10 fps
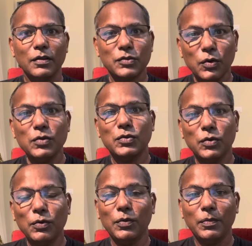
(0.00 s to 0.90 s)
Souls
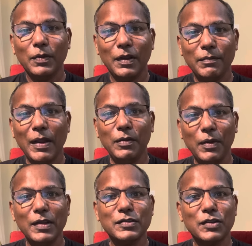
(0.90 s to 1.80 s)
who, in many
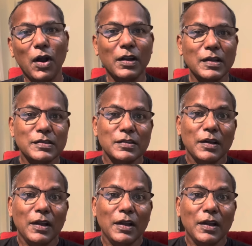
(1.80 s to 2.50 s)
ways, God has